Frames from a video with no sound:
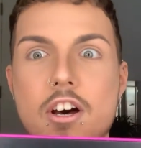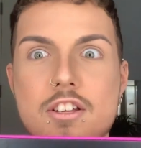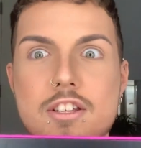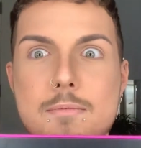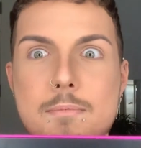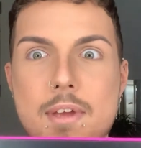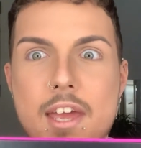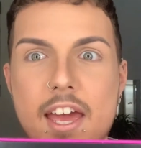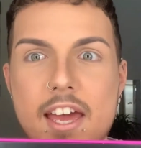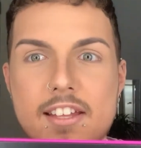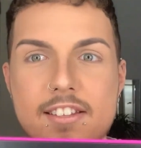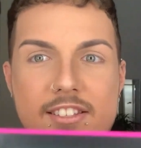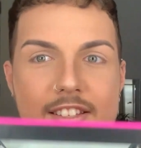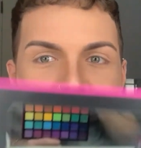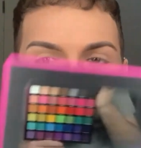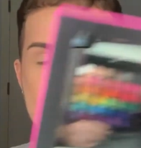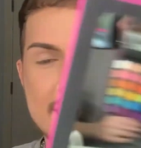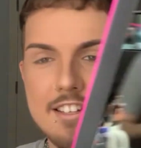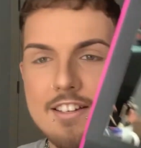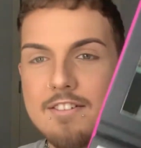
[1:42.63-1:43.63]
of my head.
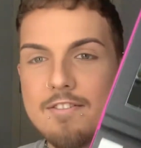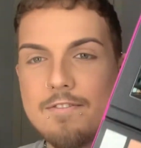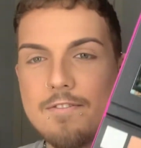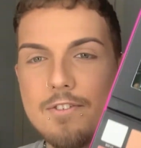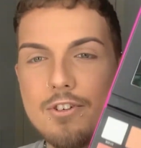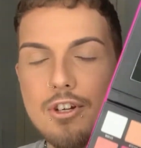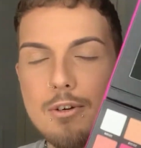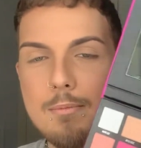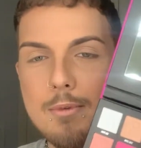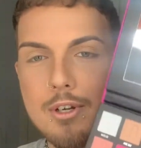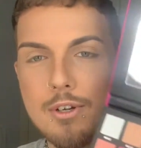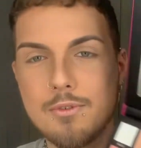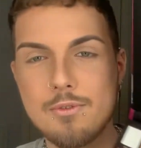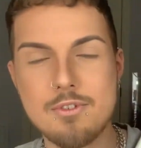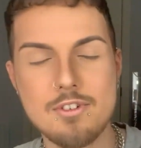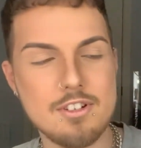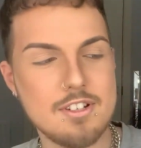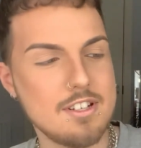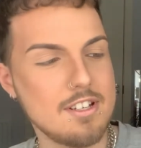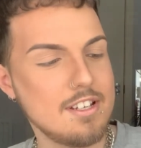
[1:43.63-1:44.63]
Phenomenal.
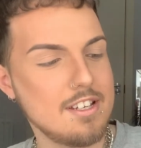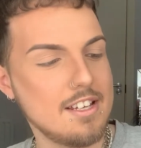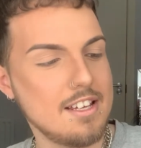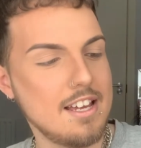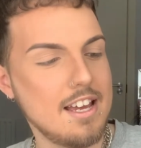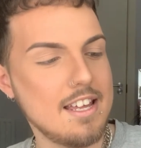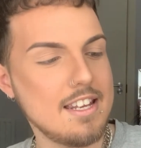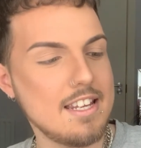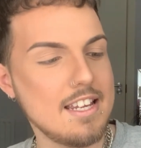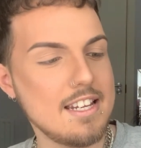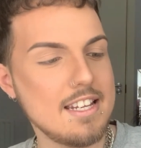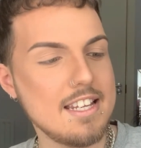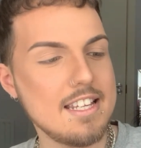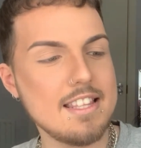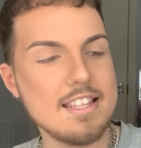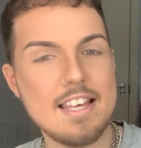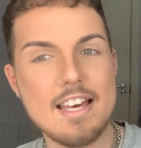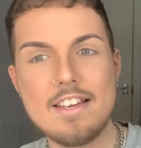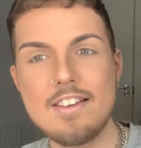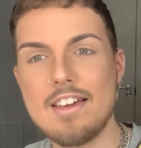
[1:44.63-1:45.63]
And then
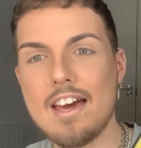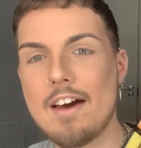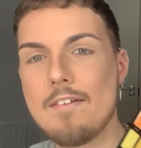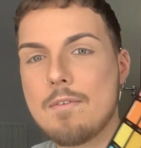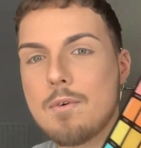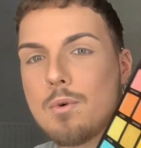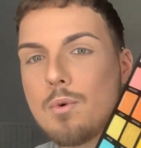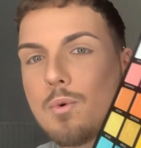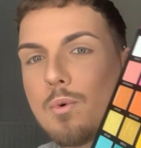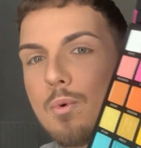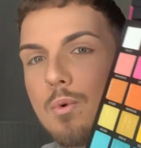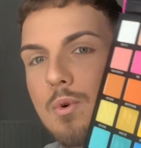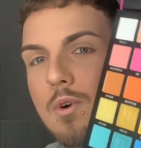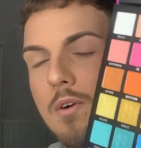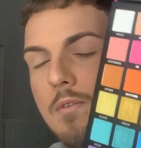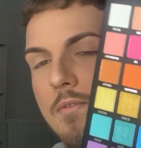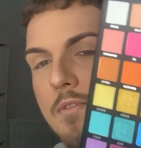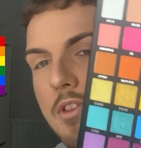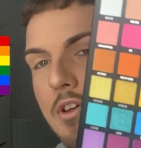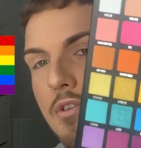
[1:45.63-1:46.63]
in there you have all of the